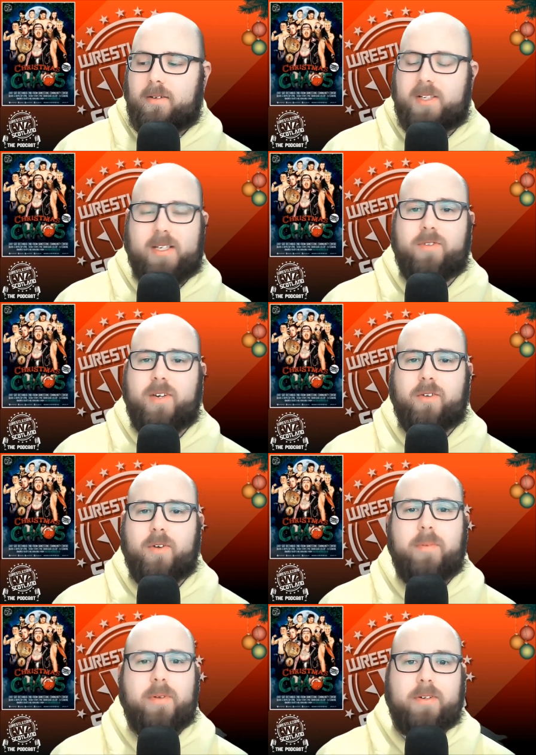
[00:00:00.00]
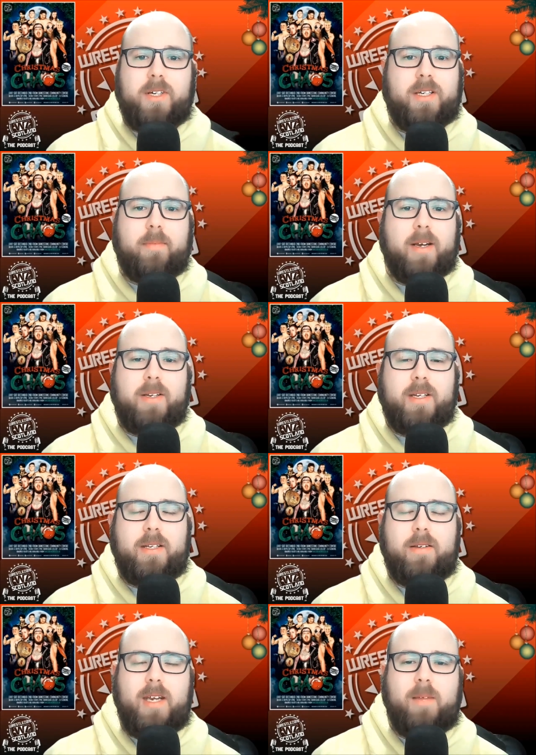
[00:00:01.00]
well since Regal Rumble just about
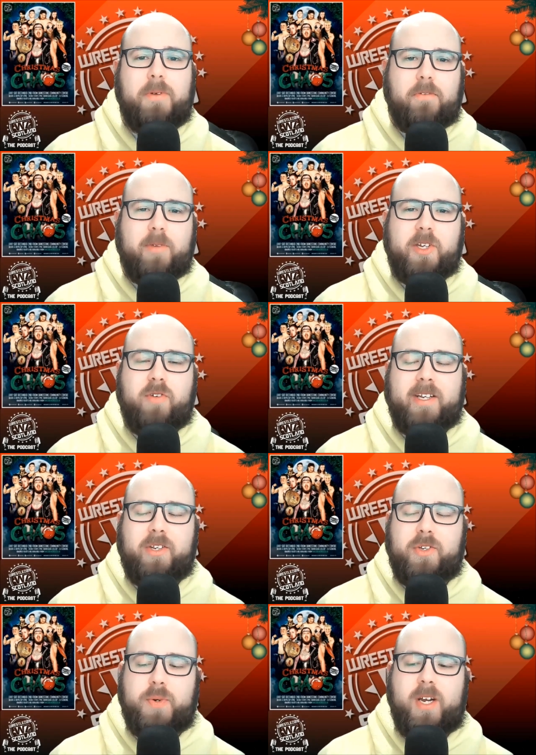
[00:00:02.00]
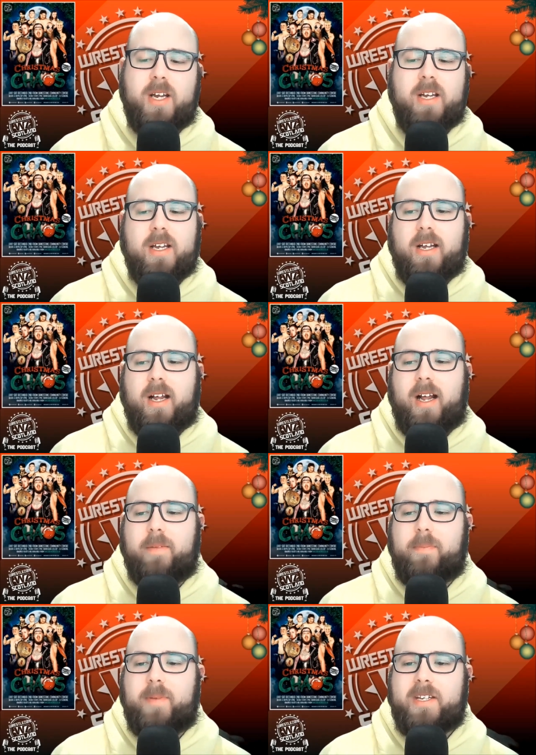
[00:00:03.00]
since the debut of Mr. WrestleZone. Uh,
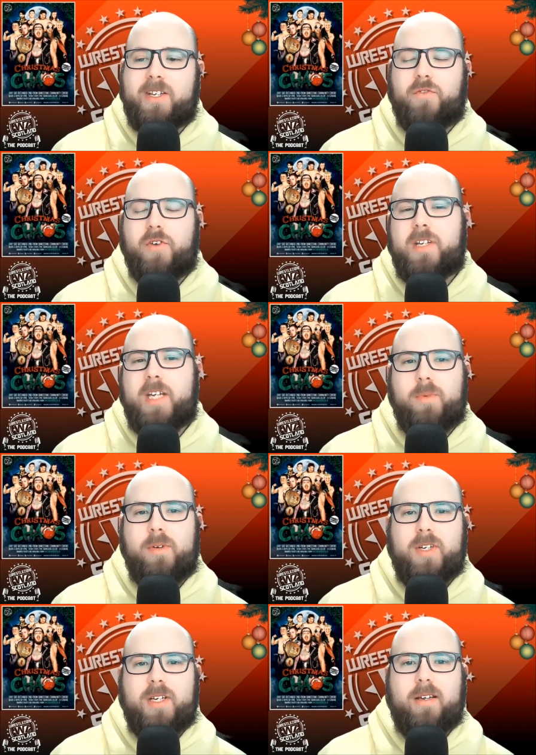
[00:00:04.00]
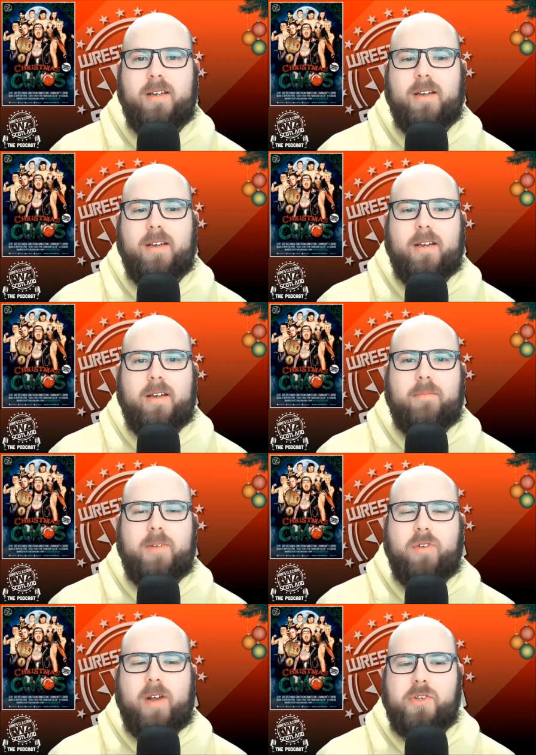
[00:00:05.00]
but this is the first time we've seen
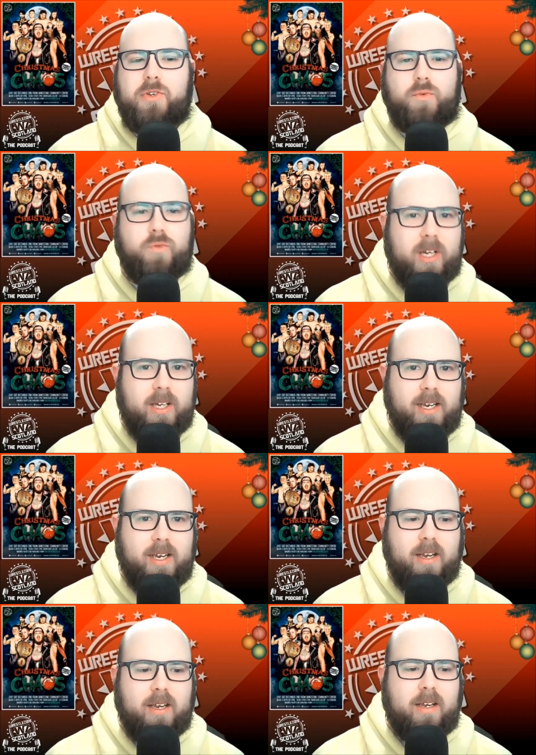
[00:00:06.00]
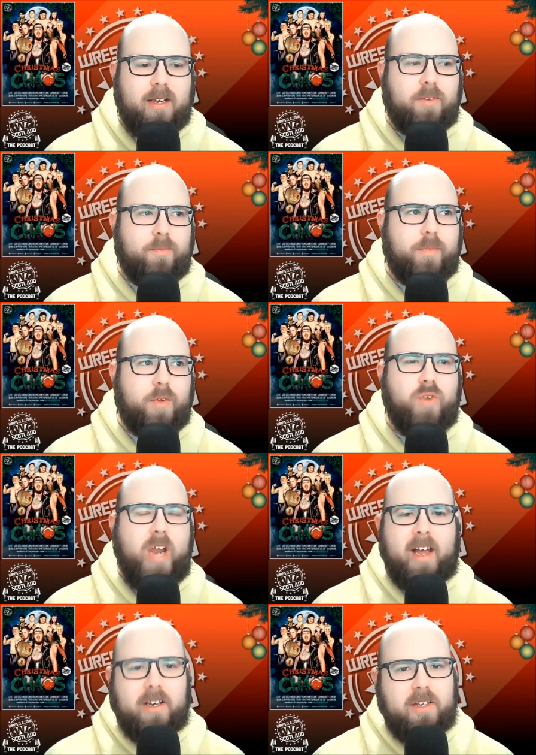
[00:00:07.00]
Mr. WrestleZone really
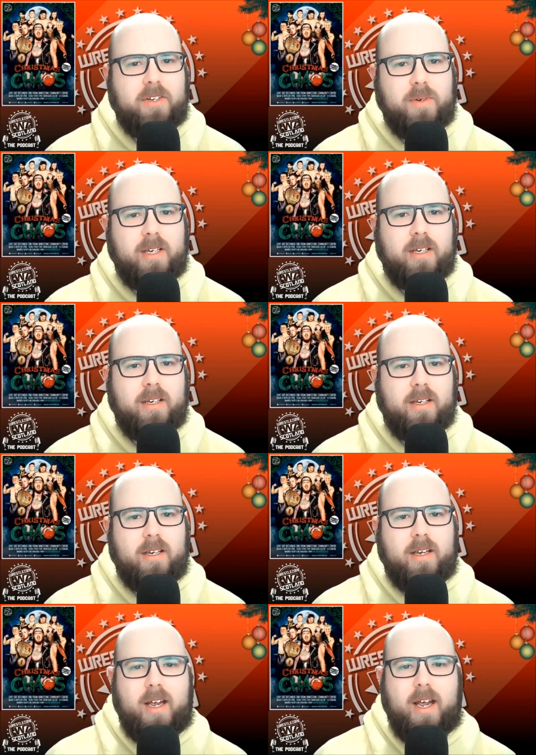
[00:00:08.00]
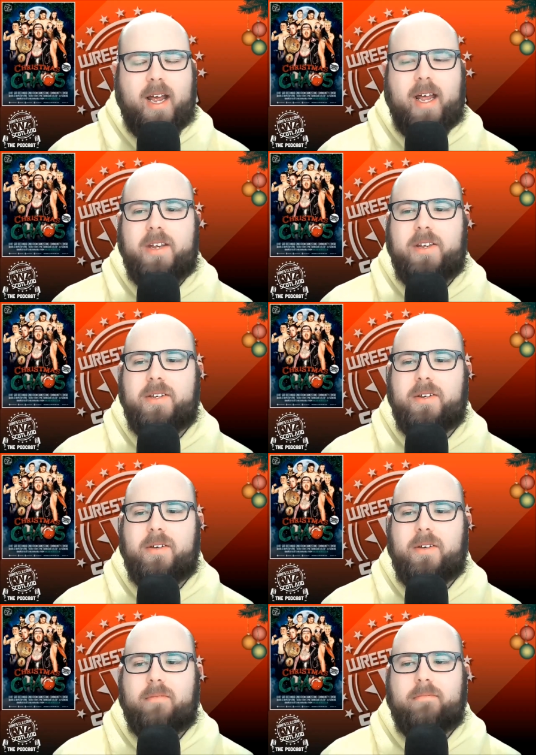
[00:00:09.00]
react to it. And
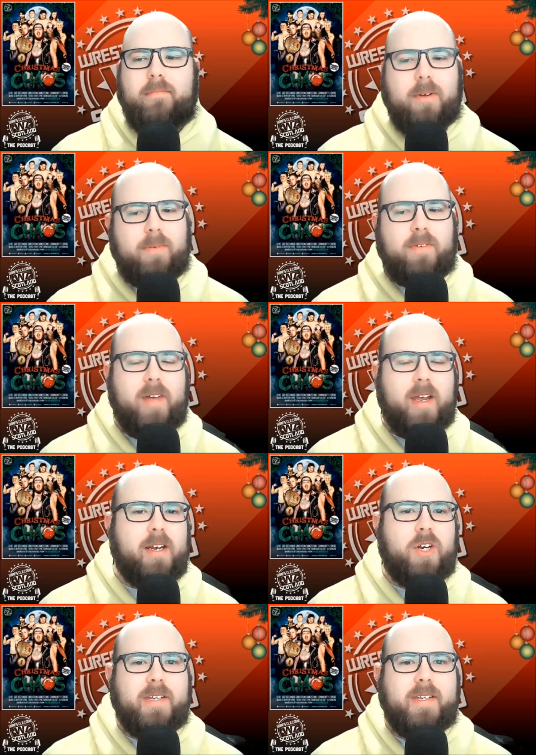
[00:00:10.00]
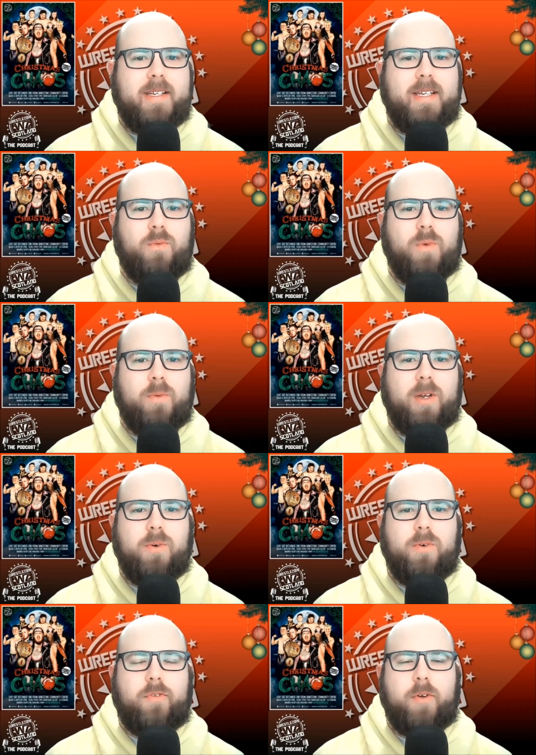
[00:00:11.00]
it'll be very interesting to see where we
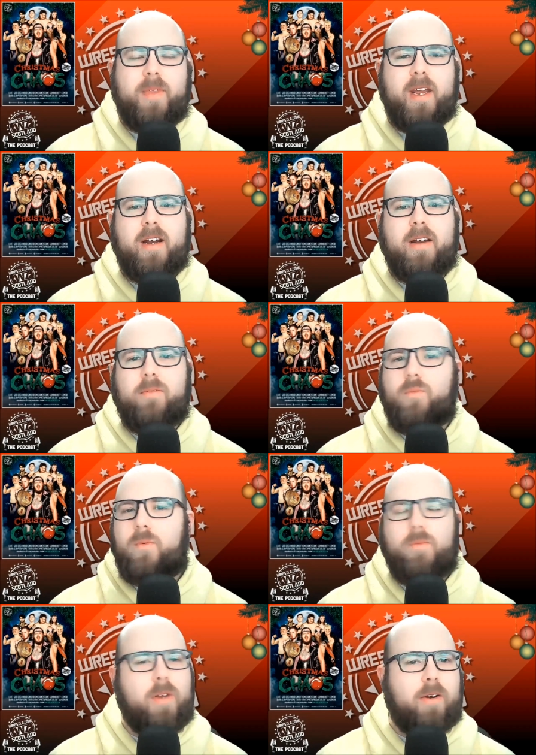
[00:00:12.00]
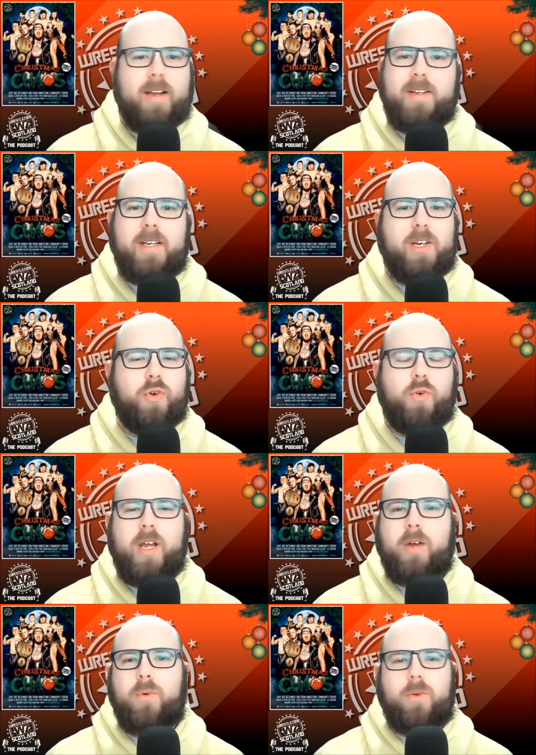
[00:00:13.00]
go from there. Grand State
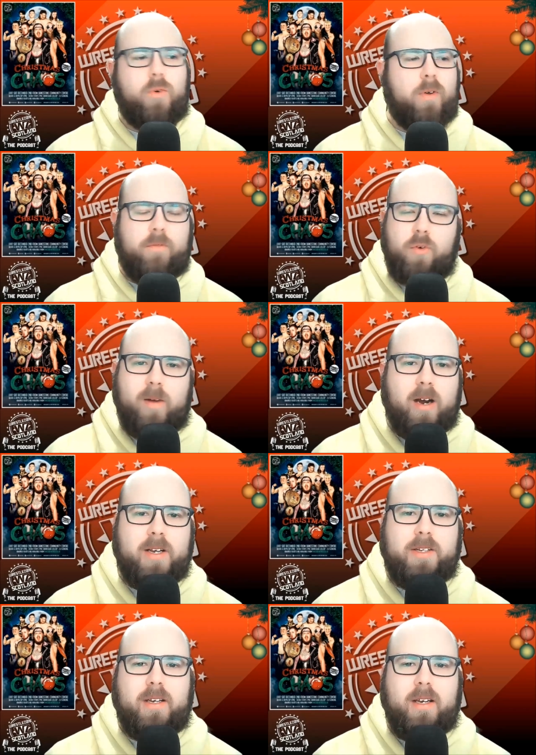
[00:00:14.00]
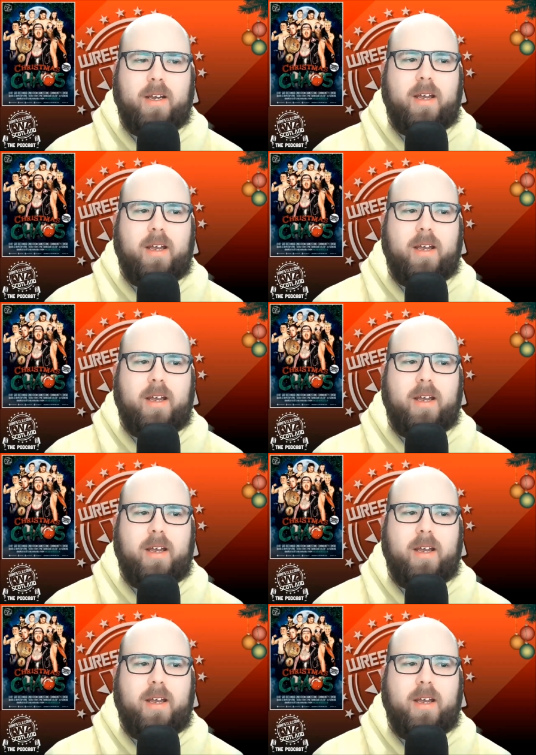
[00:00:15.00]
Showdown, if Omar is,